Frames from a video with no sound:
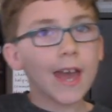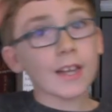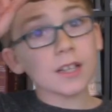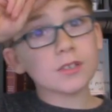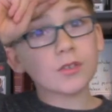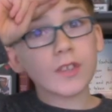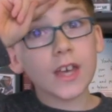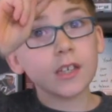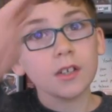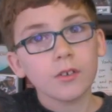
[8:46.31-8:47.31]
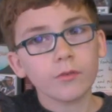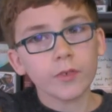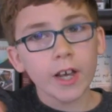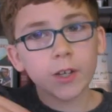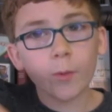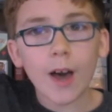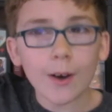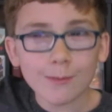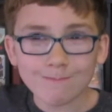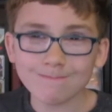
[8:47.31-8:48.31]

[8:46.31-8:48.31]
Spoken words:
And until then, Rhino out.